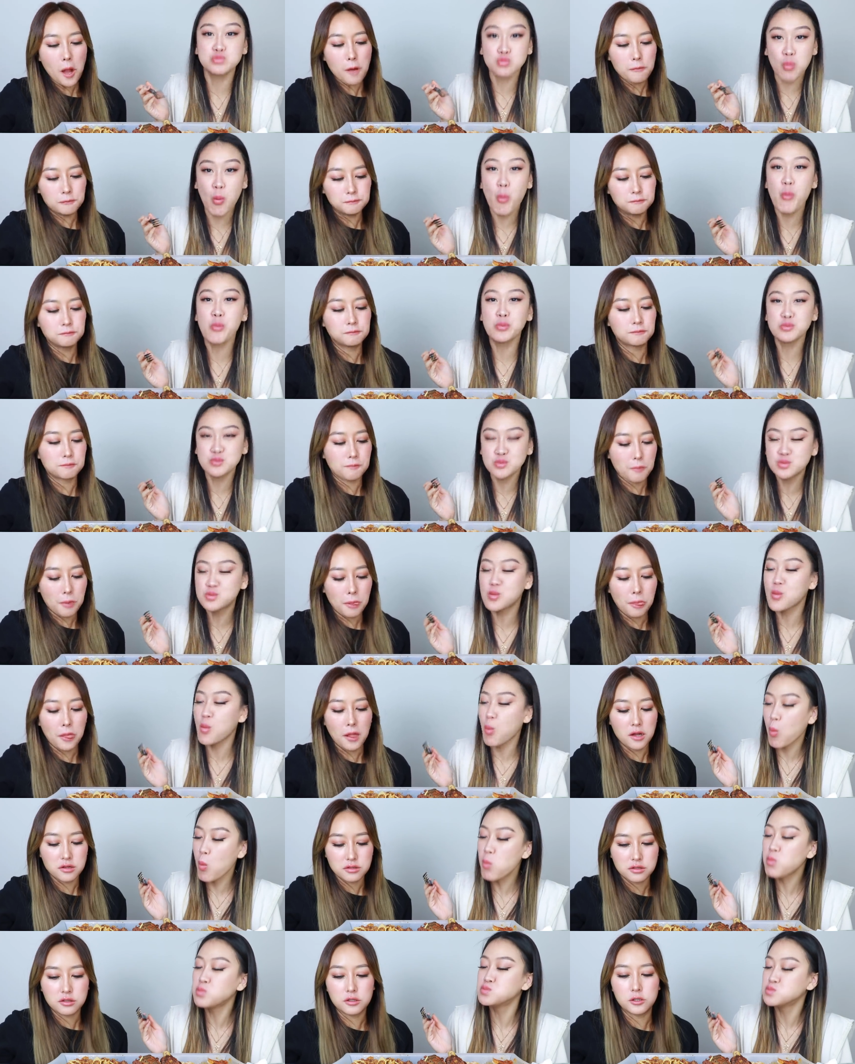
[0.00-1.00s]
Speaker 1: Mmm,
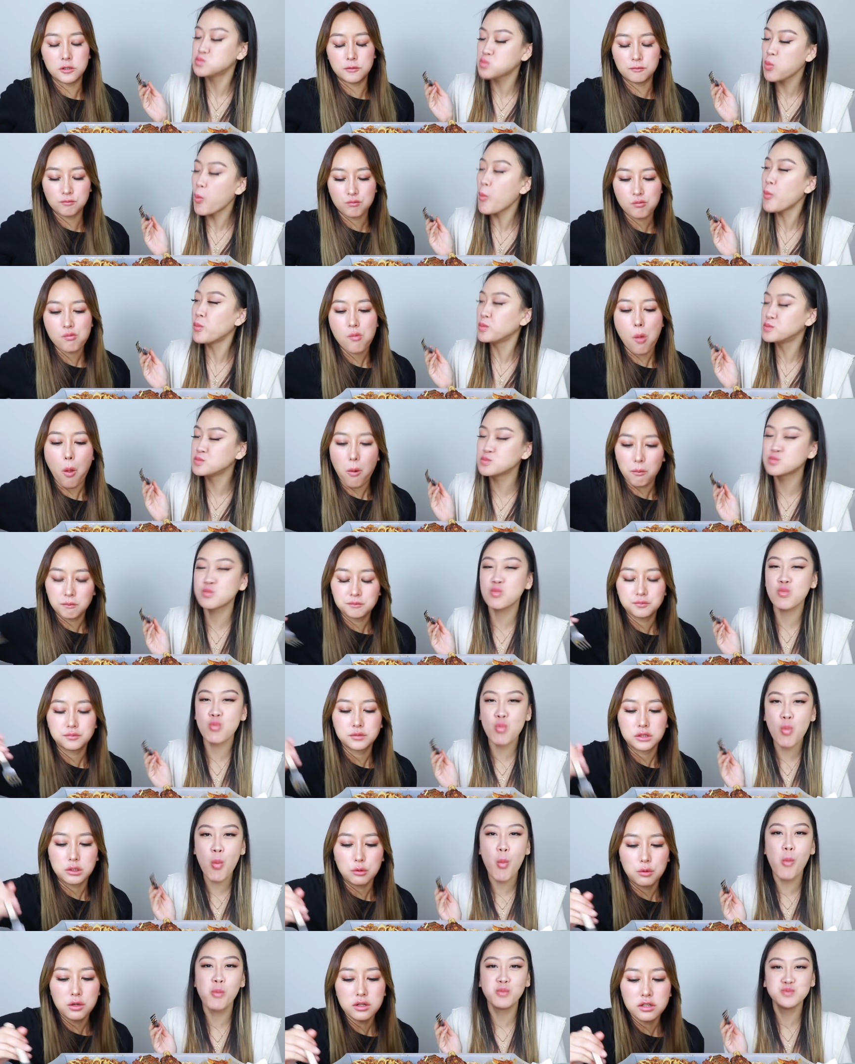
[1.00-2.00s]
that's good. Mm-hmm.
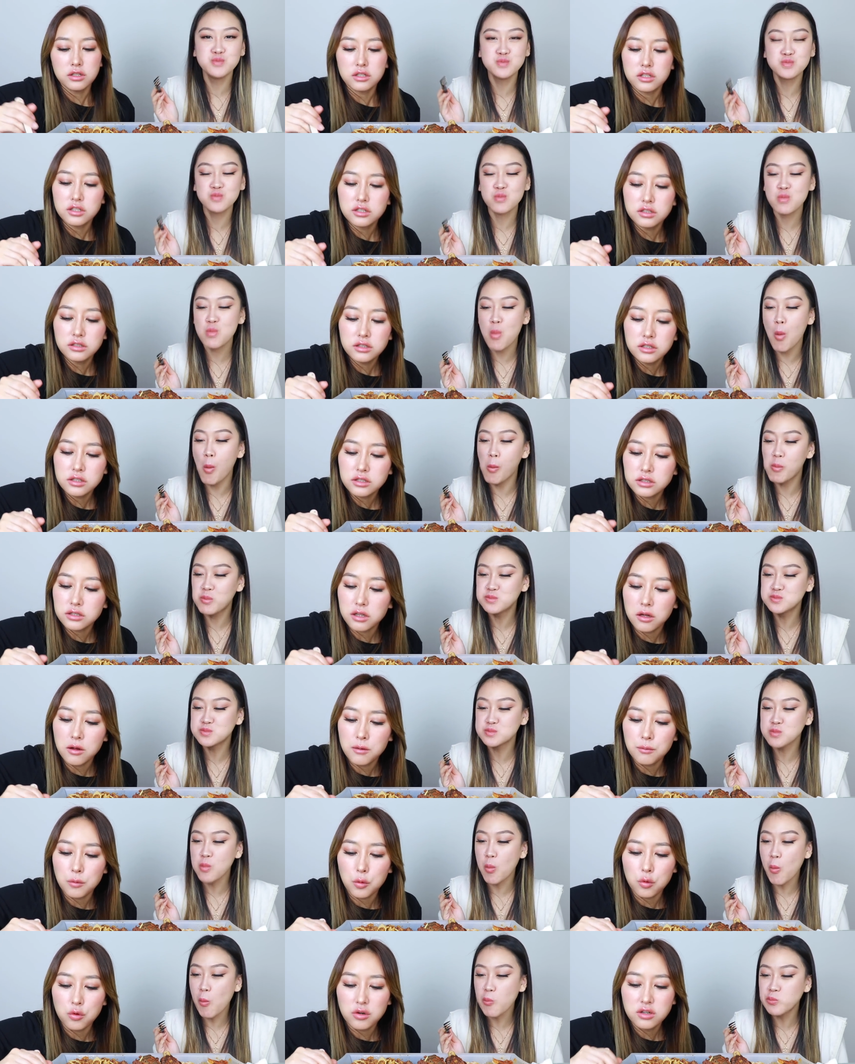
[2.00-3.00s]
What is this um
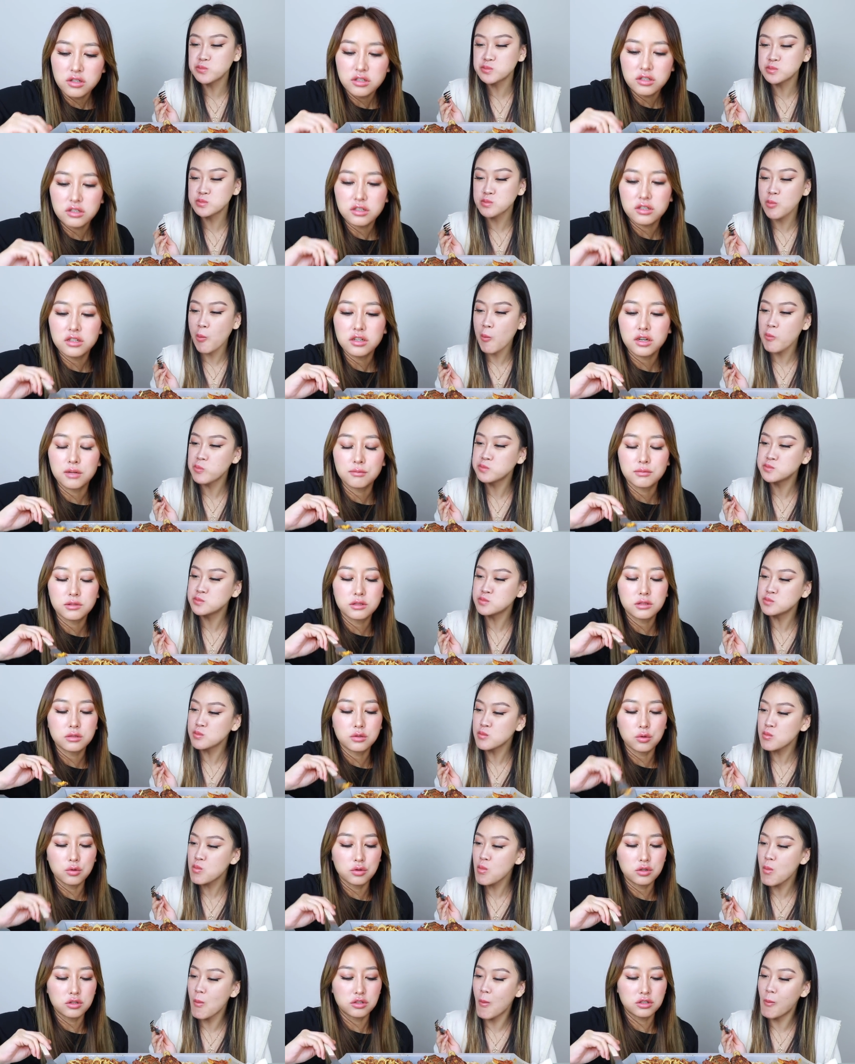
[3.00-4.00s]
orange thing? I'm so
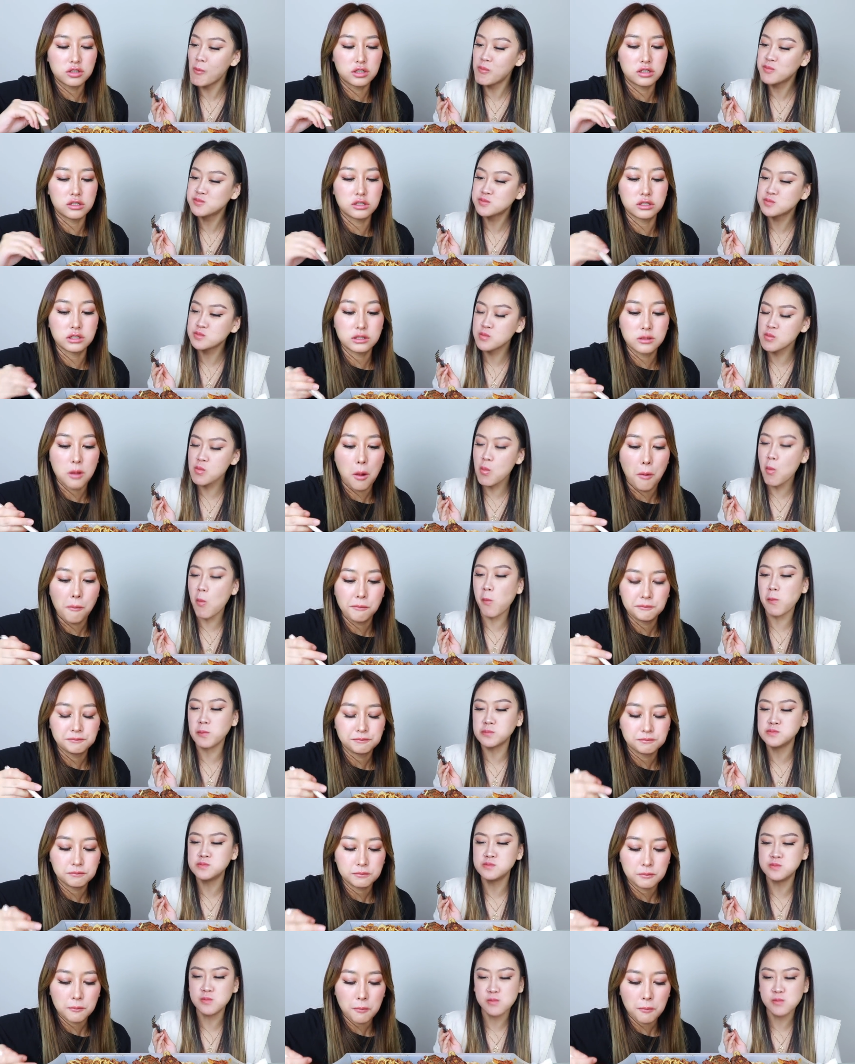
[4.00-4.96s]
curious. Mm.